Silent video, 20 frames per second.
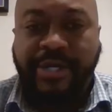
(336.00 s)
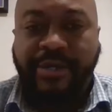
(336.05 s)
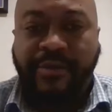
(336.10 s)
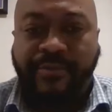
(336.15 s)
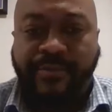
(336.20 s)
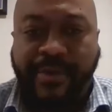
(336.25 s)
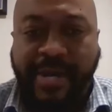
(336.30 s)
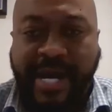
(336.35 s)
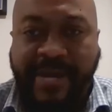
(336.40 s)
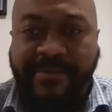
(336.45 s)
the
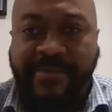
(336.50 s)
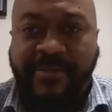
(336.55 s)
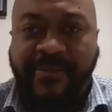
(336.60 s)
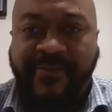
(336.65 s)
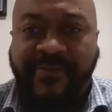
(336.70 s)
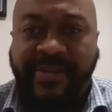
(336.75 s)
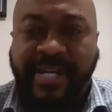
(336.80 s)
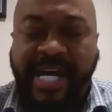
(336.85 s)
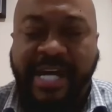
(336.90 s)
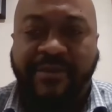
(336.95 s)
problem
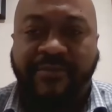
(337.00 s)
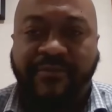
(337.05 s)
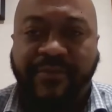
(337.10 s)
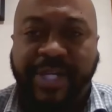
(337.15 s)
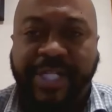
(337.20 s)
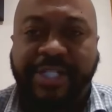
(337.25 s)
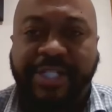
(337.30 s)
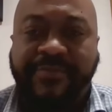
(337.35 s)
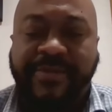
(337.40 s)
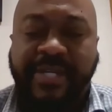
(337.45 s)
with a lot of
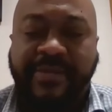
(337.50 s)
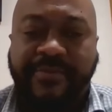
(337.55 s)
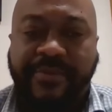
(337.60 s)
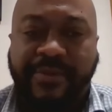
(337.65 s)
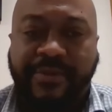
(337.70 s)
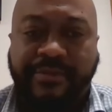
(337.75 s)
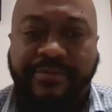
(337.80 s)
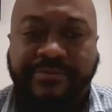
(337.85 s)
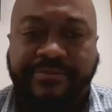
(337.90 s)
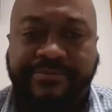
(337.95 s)
rich
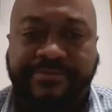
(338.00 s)
people,